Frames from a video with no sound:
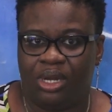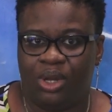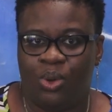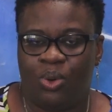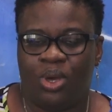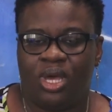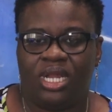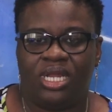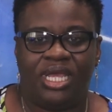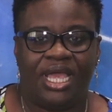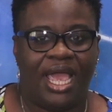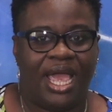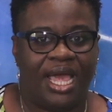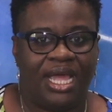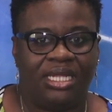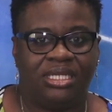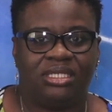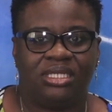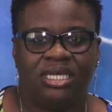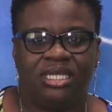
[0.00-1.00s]
locally
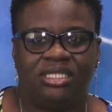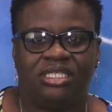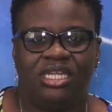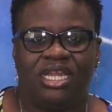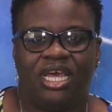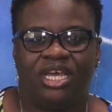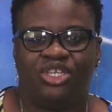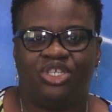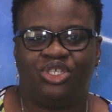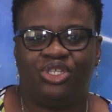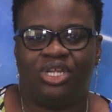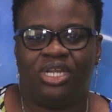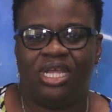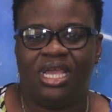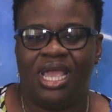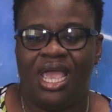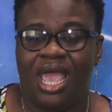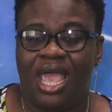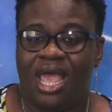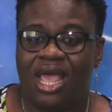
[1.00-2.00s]
and
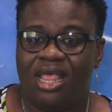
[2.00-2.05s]
internationally.